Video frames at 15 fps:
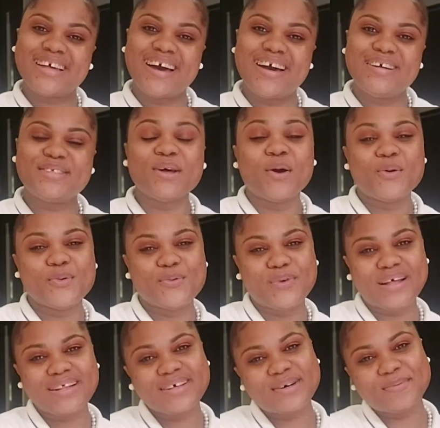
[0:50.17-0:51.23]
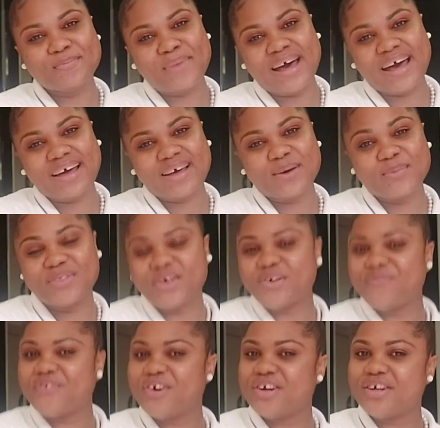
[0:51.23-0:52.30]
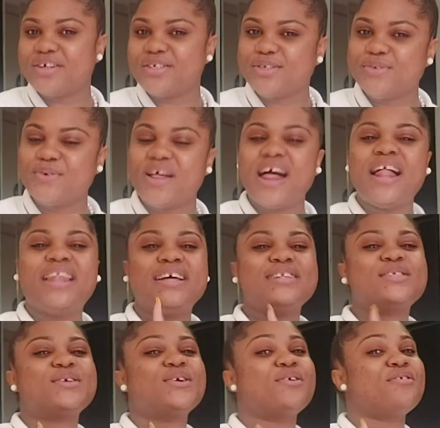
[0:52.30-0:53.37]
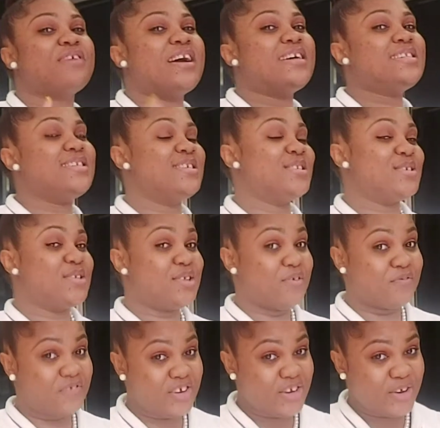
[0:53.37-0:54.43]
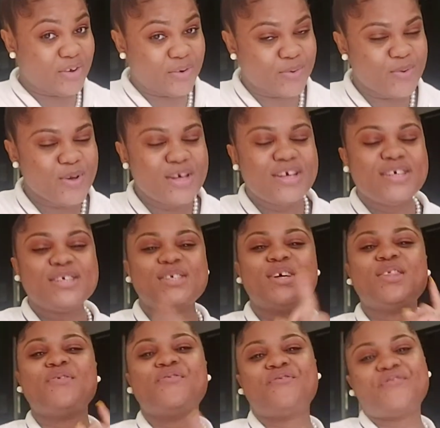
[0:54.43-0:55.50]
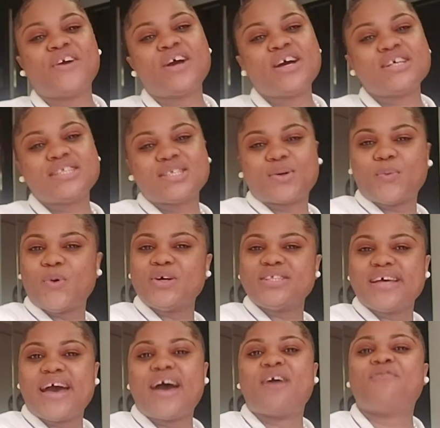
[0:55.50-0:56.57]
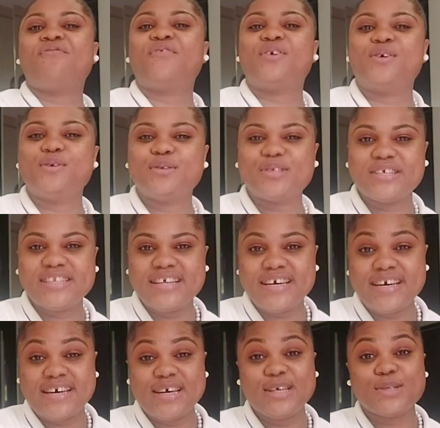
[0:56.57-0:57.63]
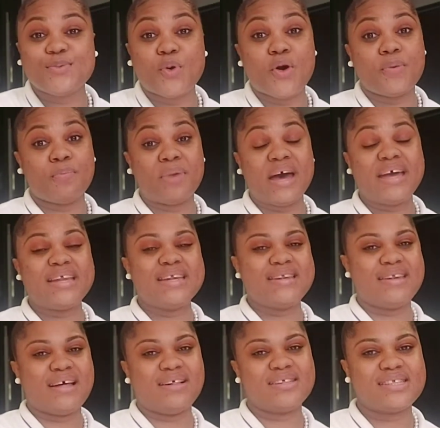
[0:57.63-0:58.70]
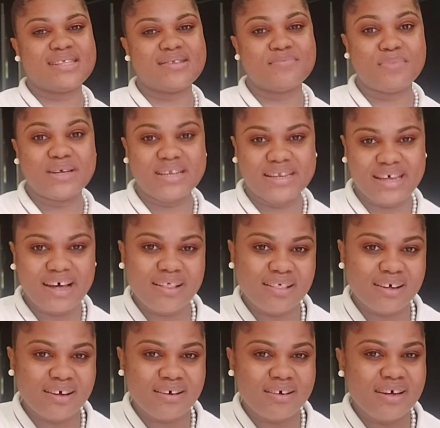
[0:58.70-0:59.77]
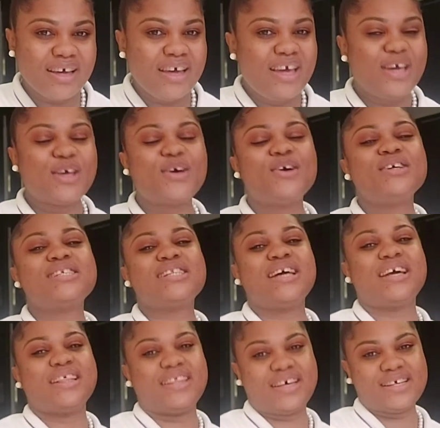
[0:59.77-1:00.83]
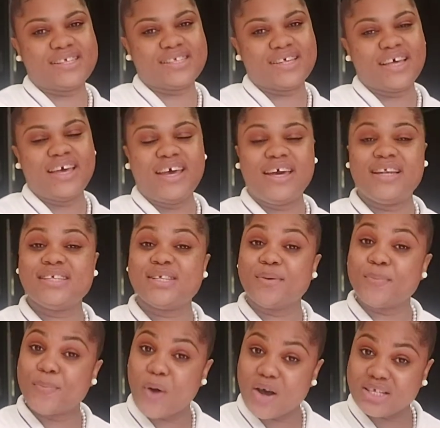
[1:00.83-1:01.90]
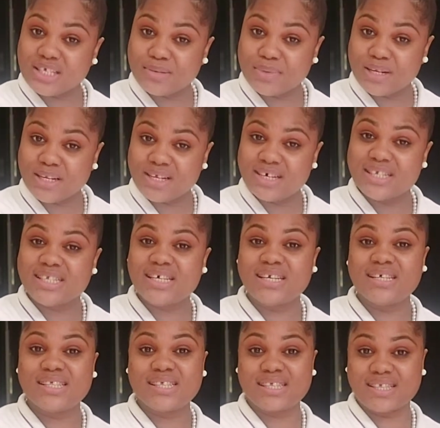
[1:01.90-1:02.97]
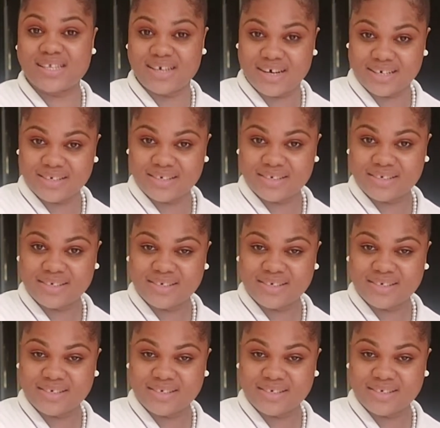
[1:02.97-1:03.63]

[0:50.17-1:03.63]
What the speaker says: guys, welcome back. Without further ado, let's go right into the video. So the first quote I have for you today is one by Nelson Mandela. It goes like this: it is impossible until it's done.